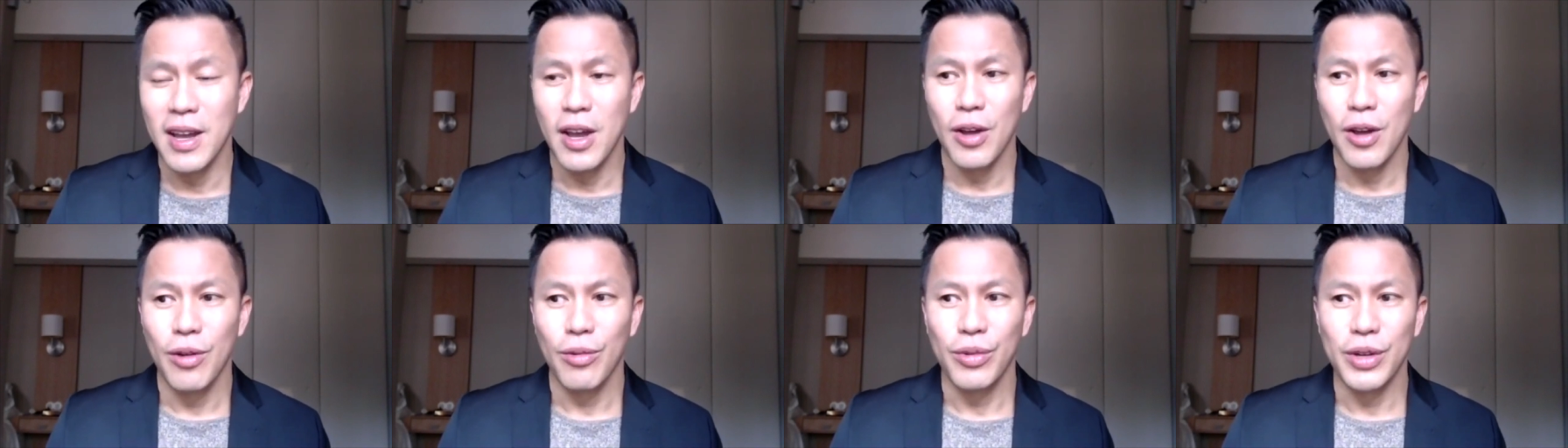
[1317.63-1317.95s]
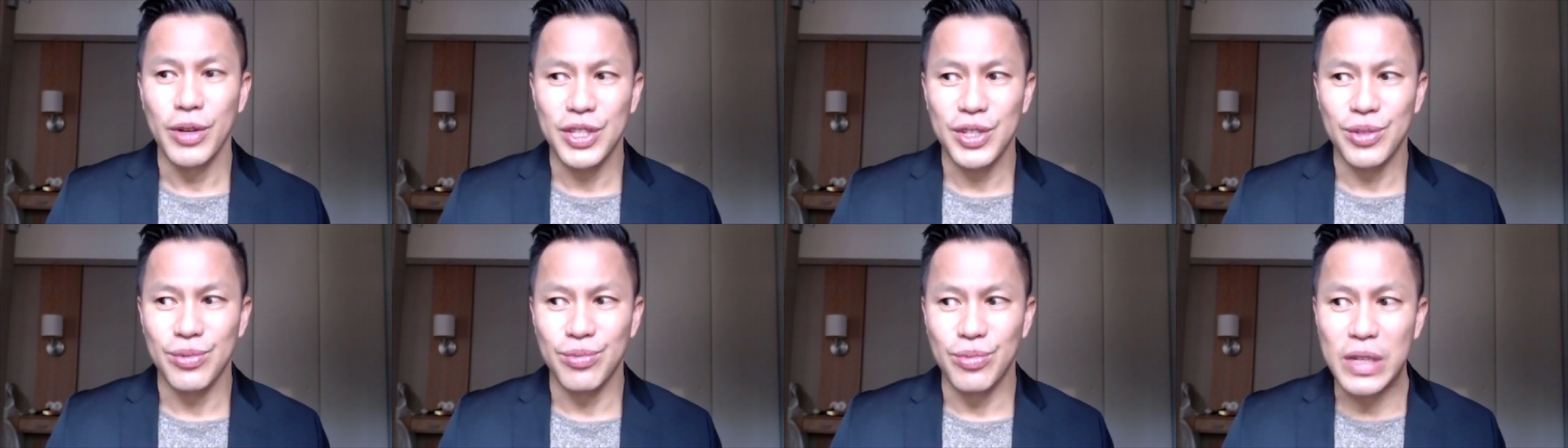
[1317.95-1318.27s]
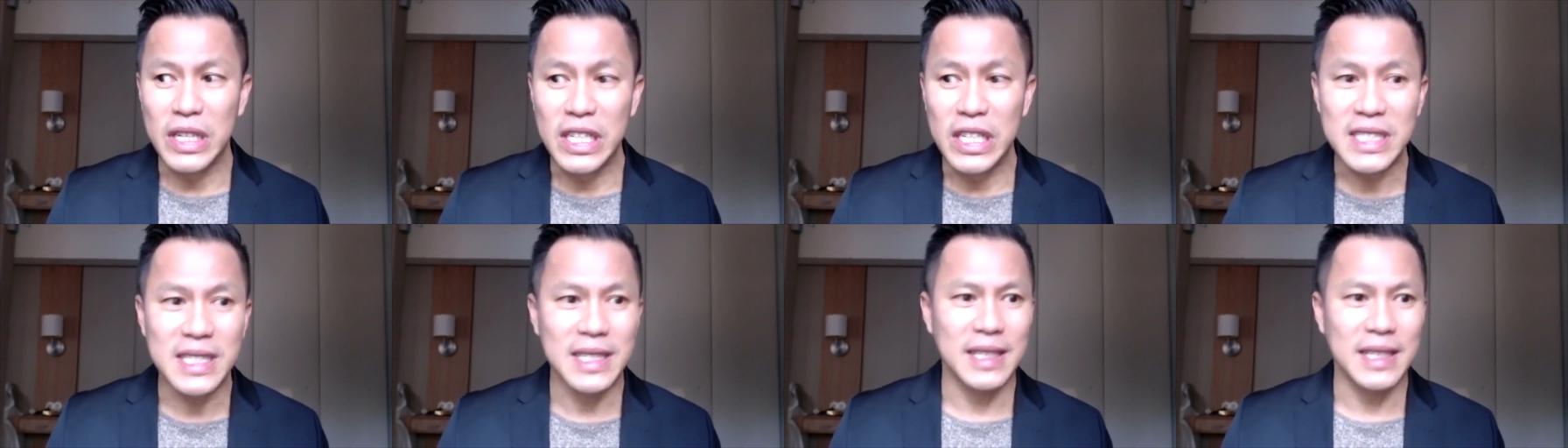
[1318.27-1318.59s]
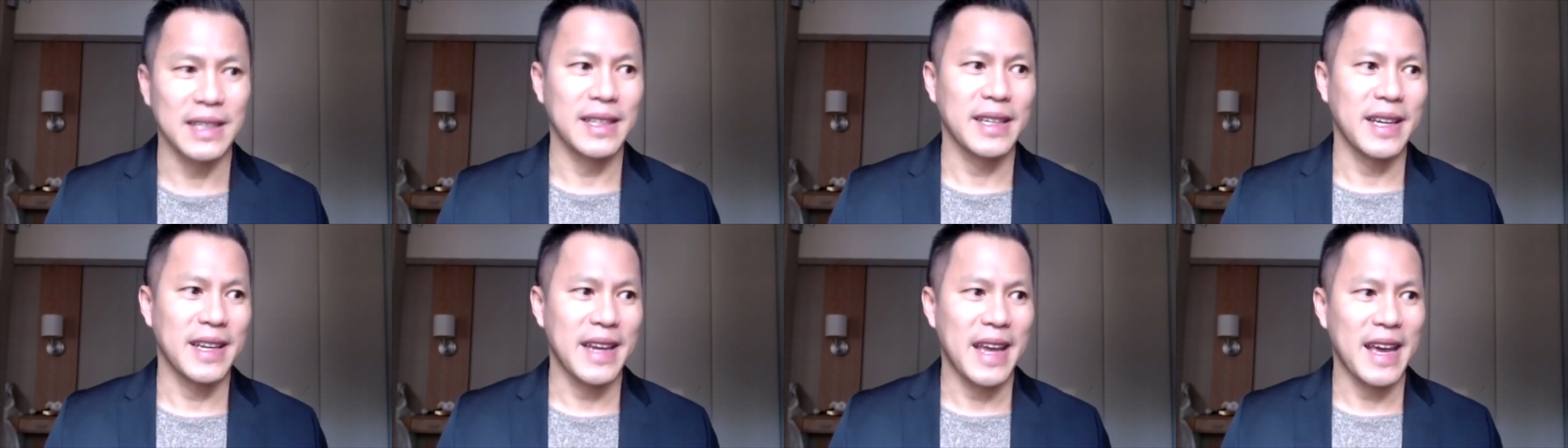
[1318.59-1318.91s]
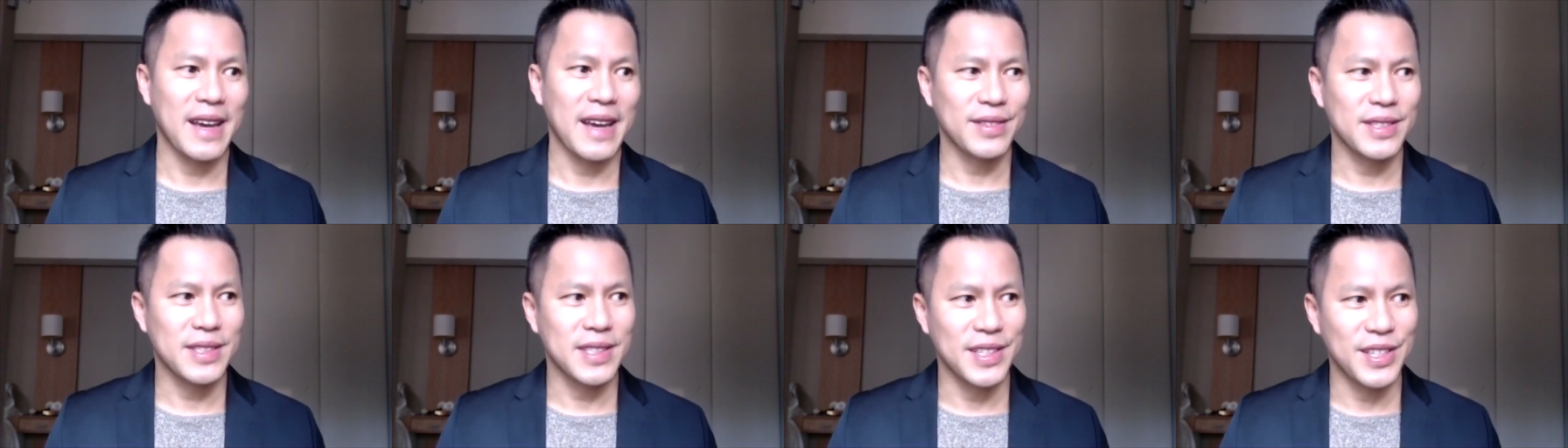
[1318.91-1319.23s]
which recently
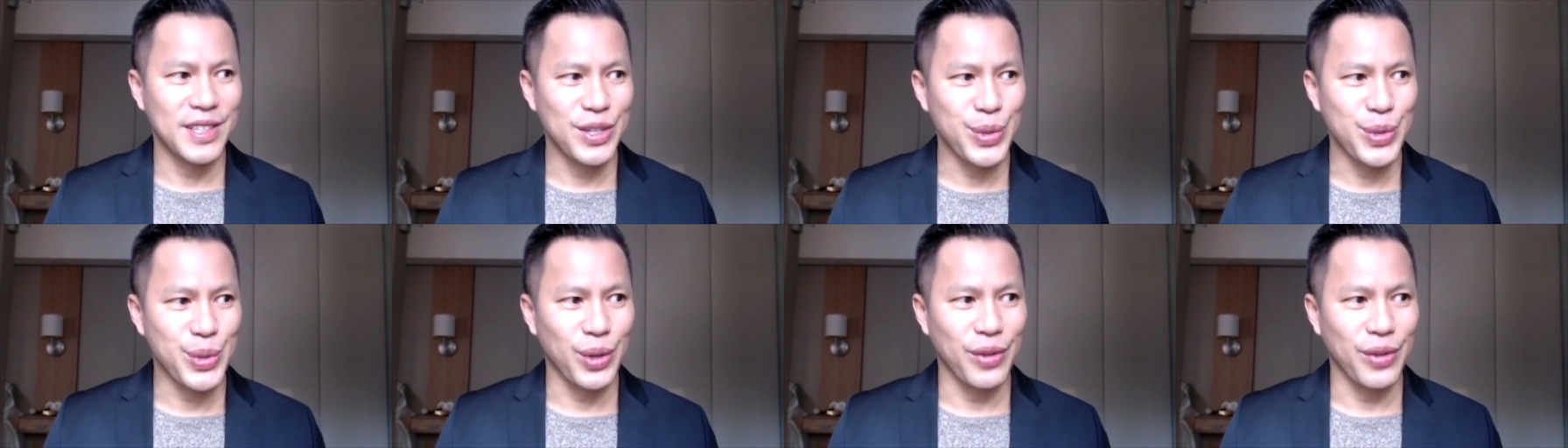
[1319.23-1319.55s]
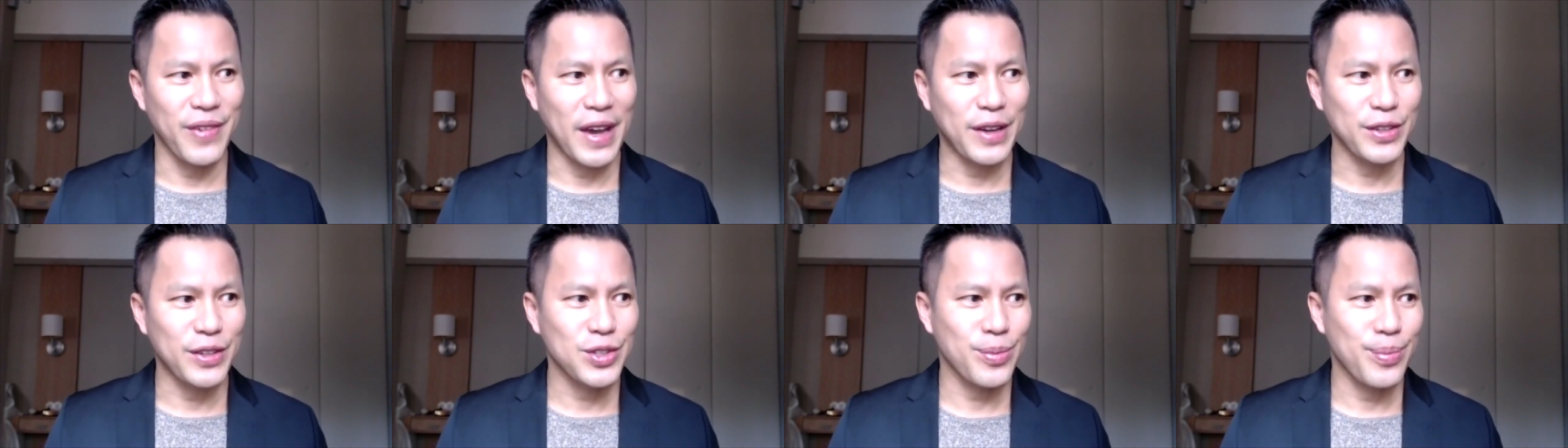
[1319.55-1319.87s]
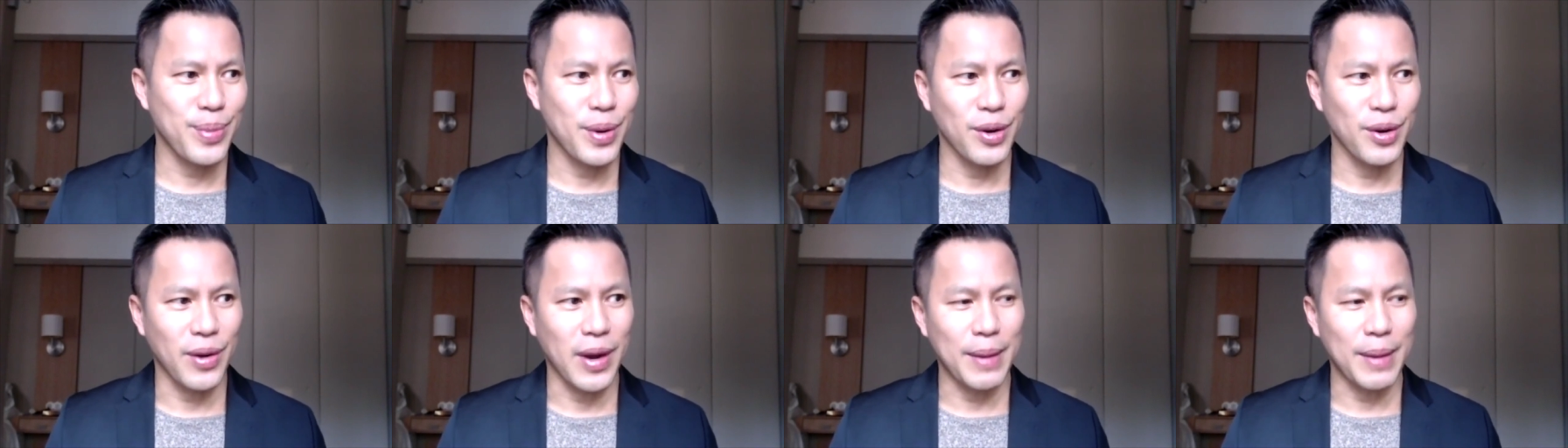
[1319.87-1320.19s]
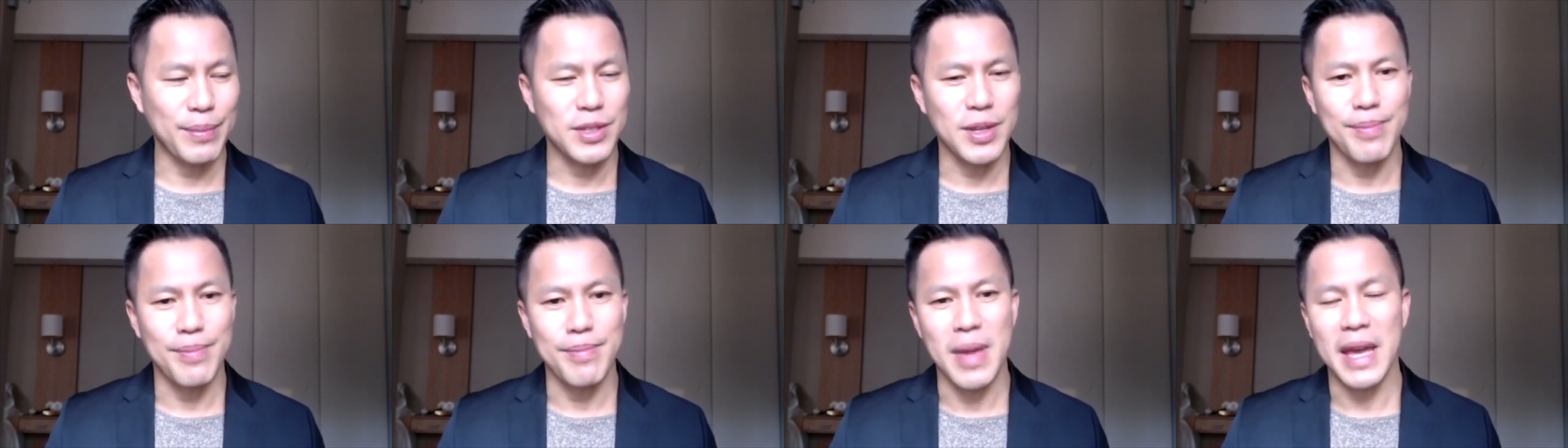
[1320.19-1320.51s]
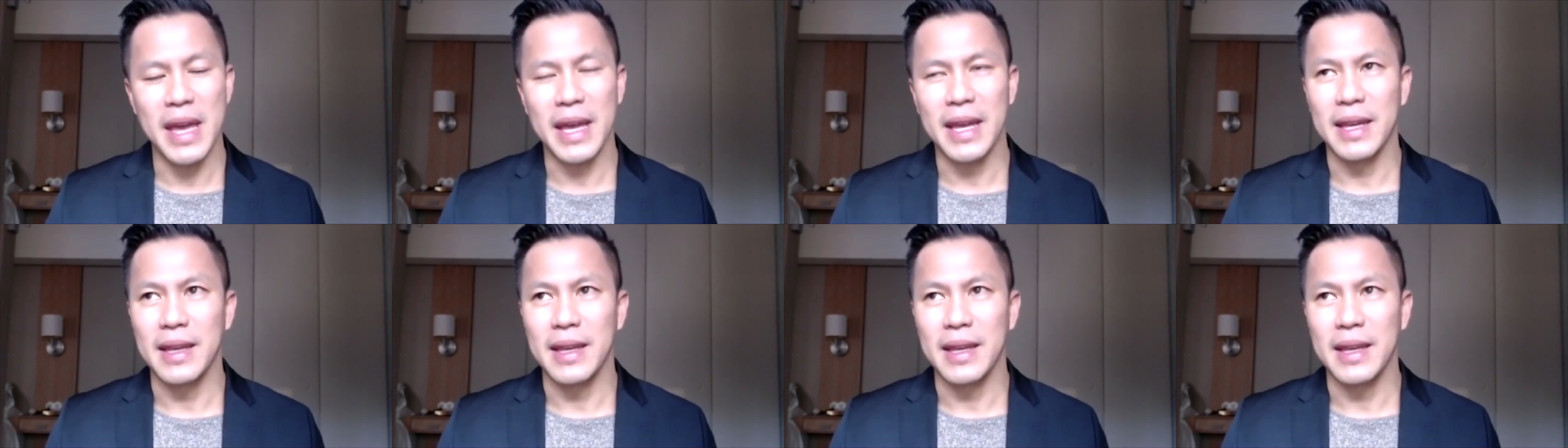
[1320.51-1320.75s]
announced a digital voucher program to make